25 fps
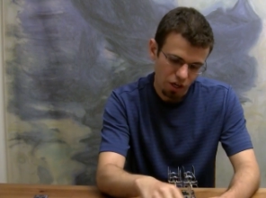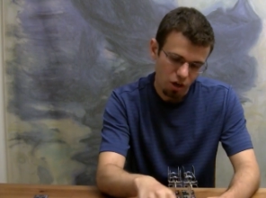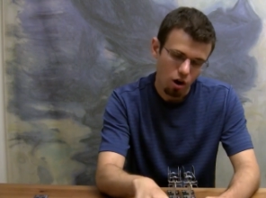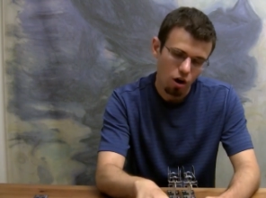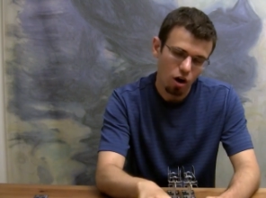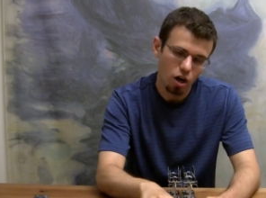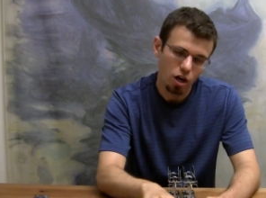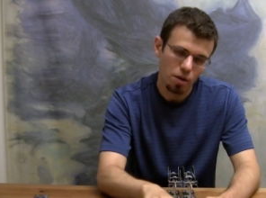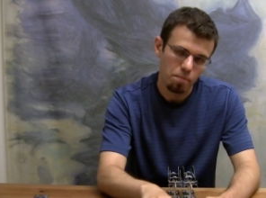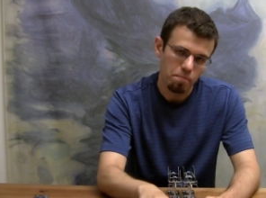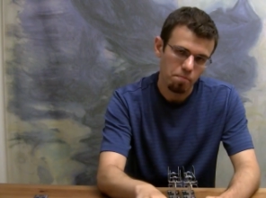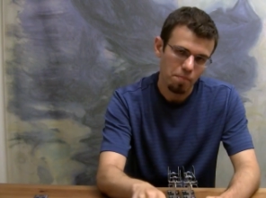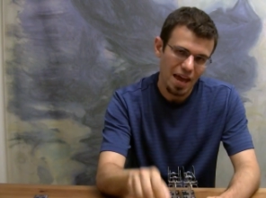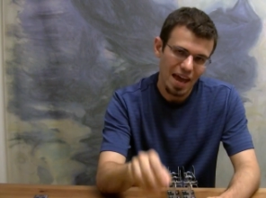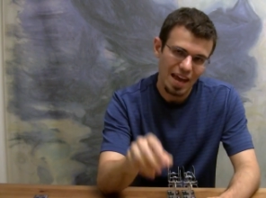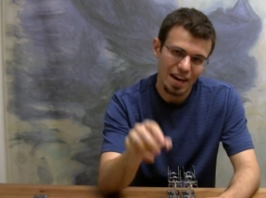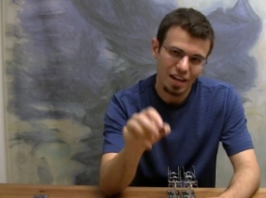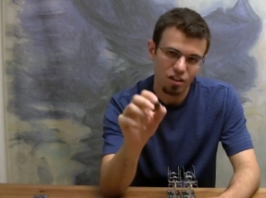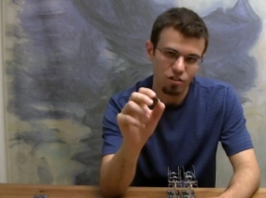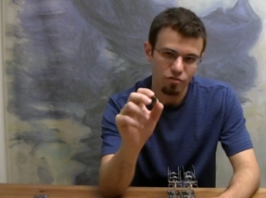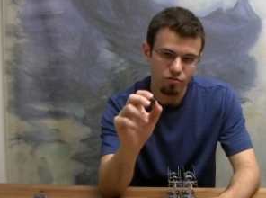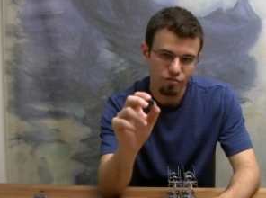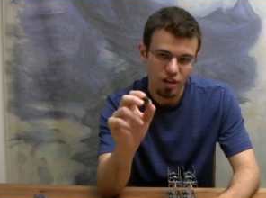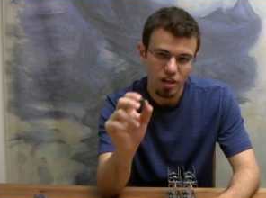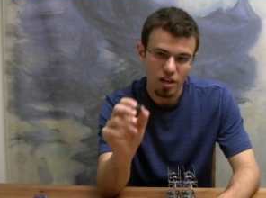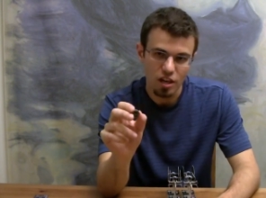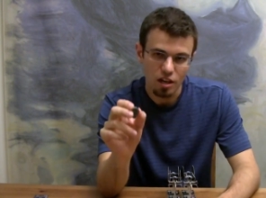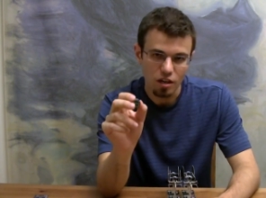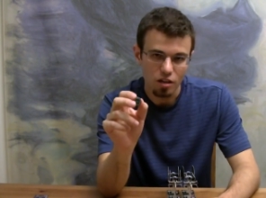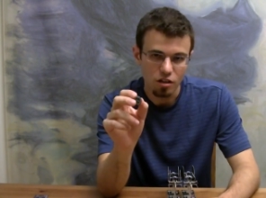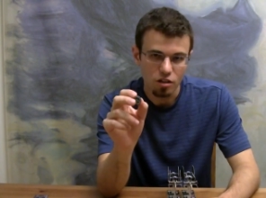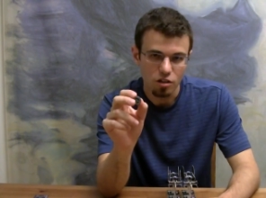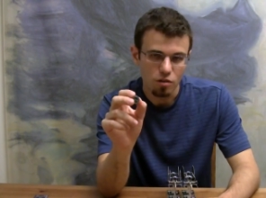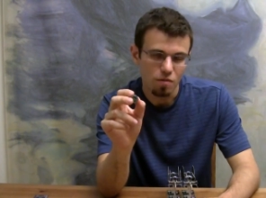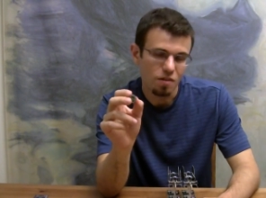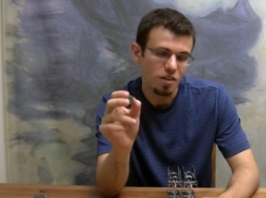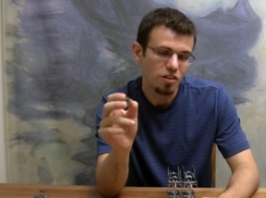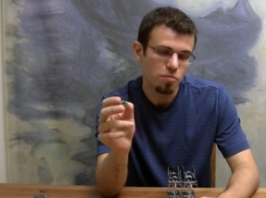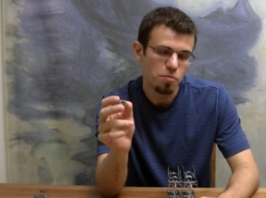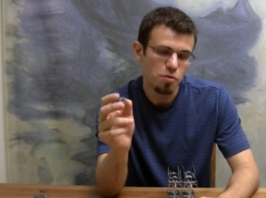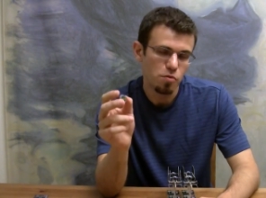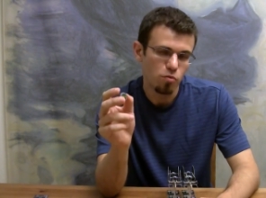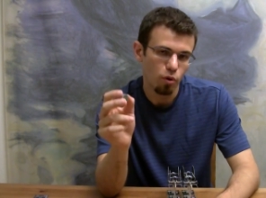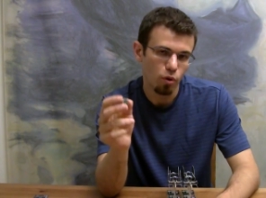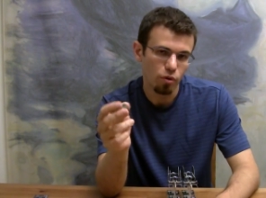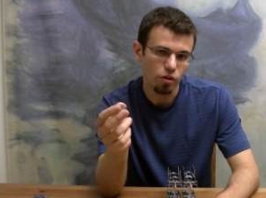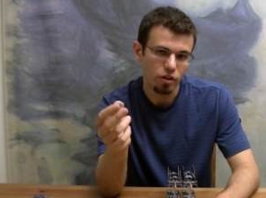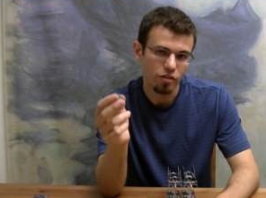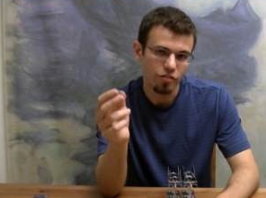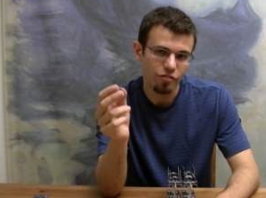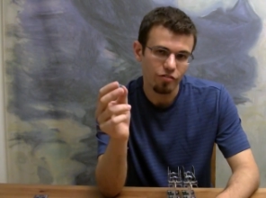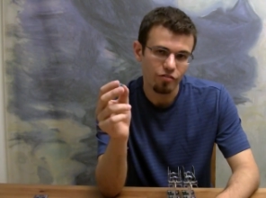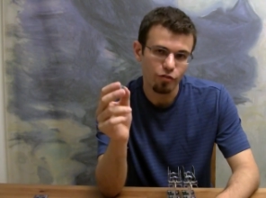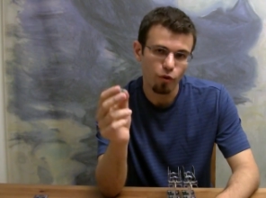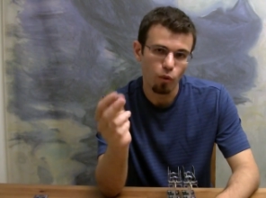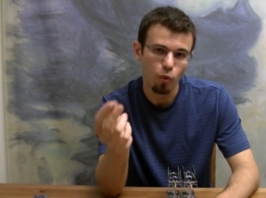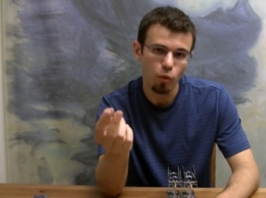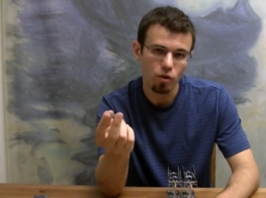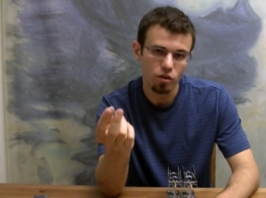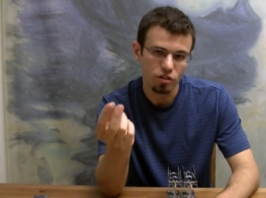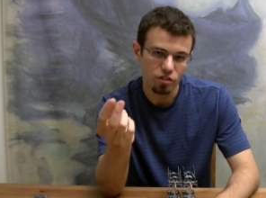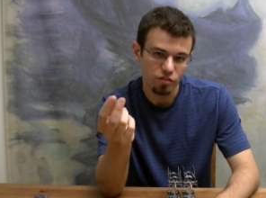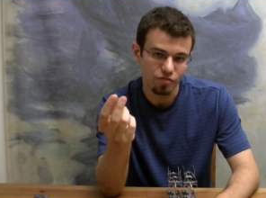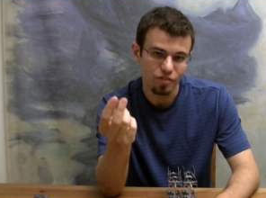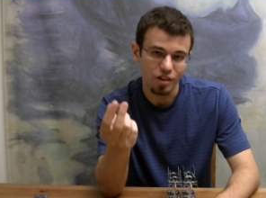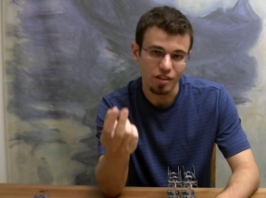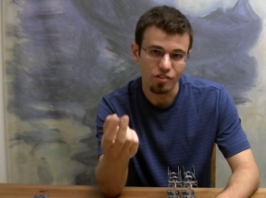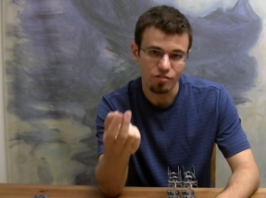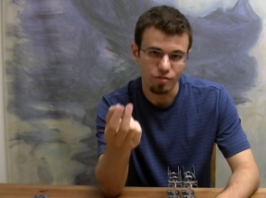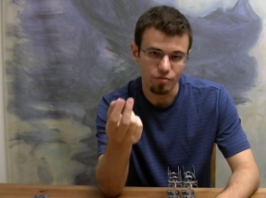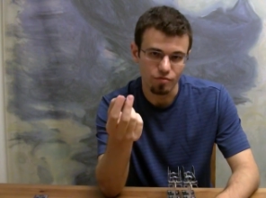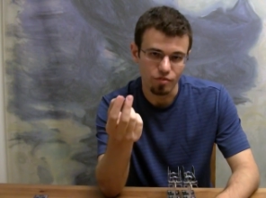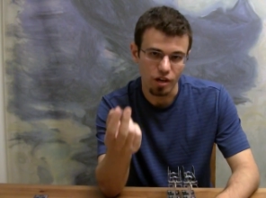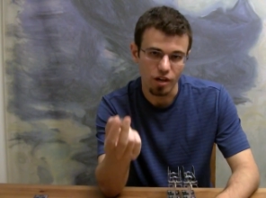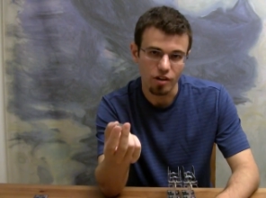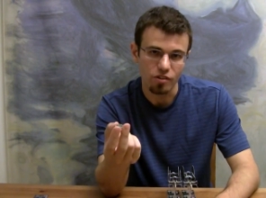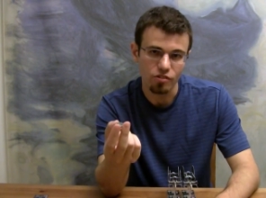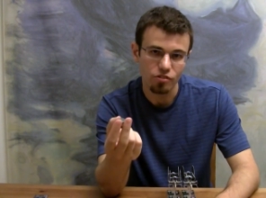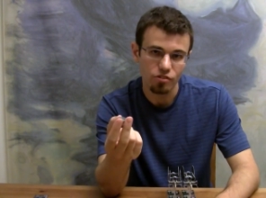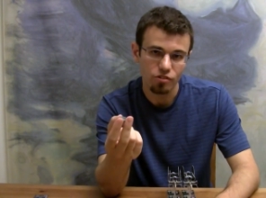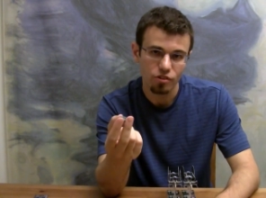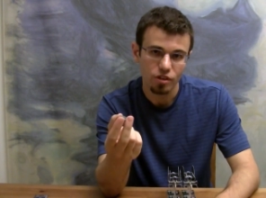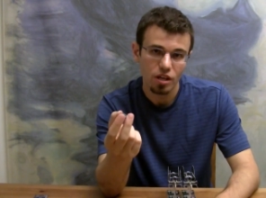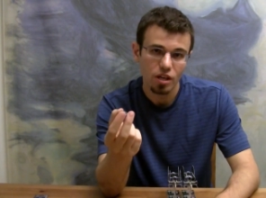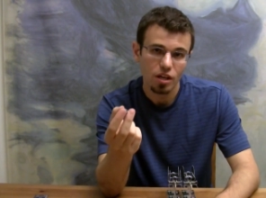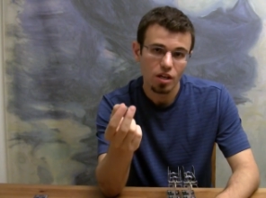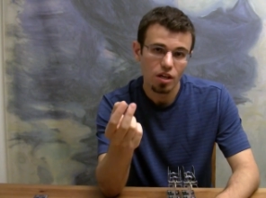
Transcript: automatic evade, you need to be rolling 4 defensive dice.